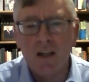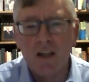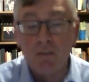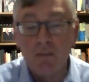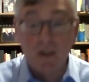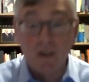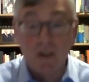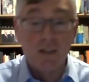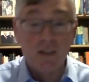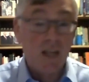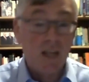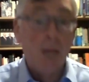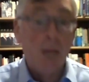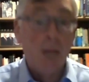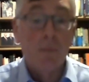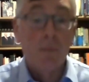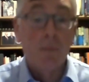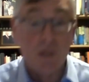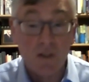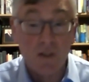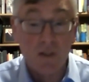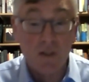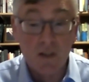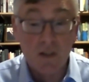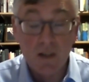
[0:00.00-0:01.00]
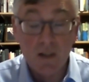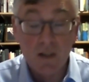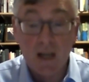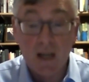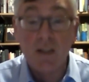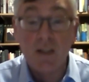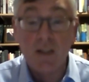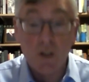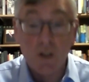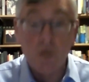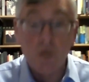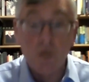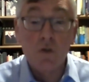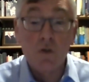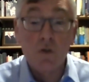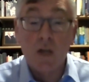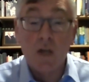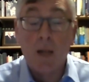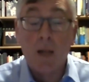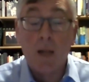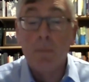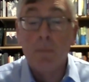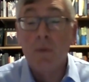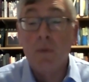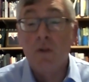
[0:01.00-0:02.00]
In fact, it helps us, as it used to
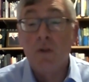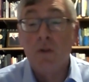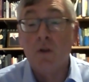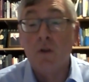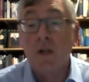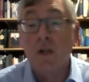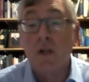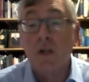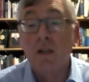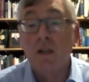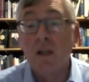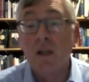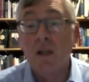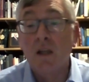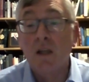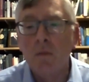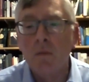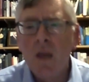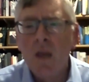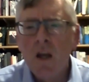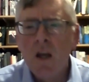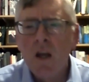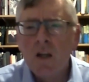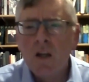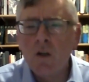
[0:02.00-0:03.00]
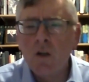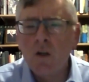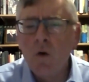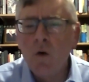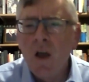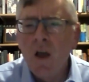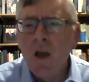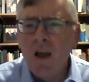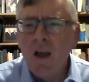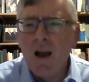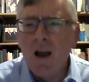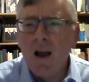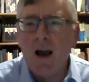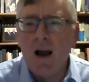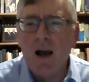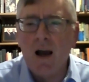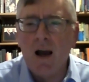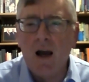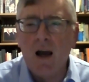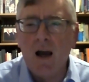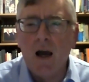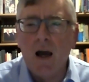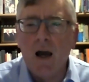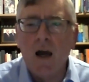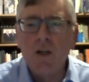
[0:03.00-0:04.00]
help the United Kingdom. So
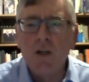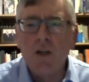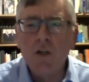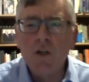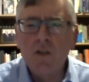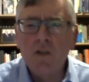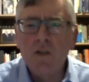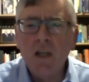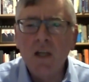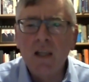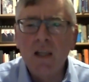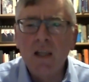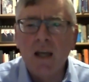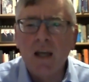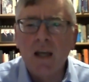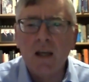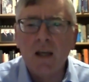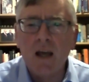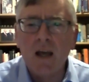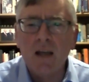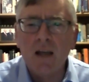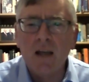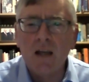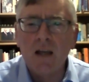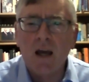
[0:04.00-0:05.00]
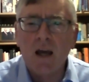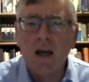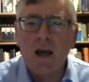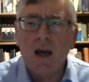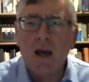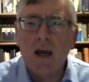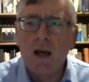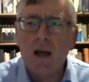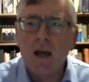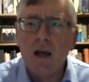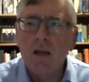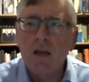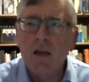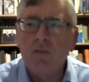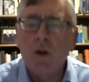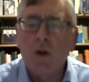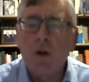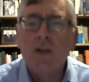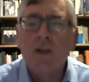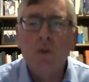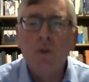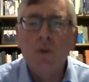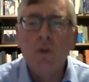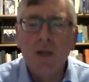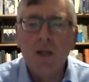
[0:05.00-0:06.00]
I just say that, if you are
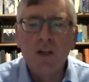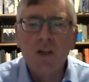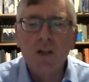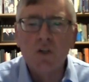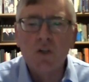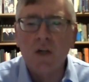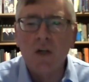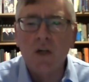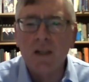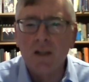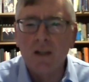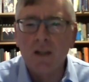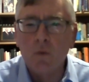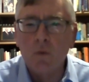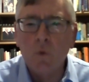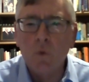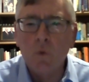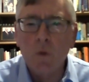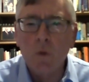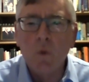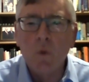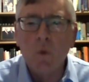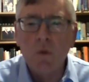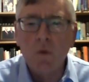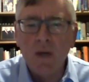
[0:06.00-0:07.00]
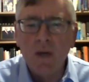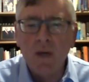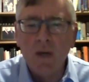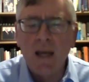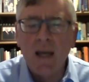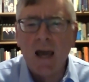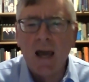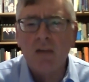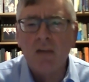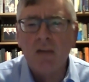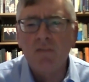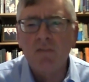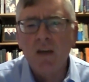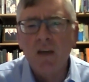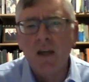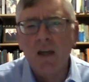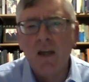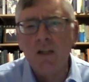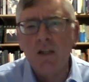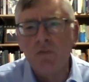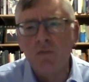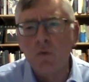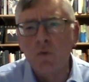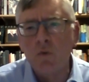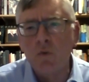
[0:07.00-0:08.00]
to illustrate that we really have a
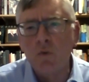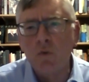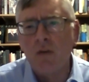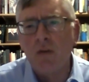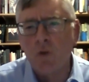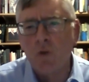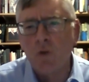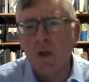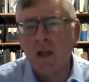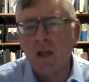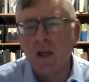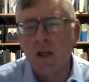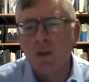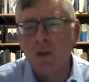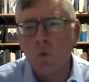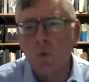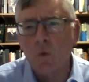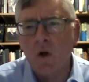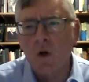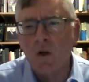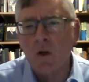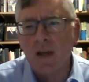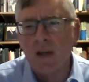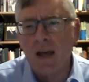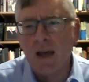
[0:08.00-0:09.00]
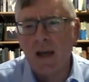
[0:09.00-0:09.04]
different way of looking at the world.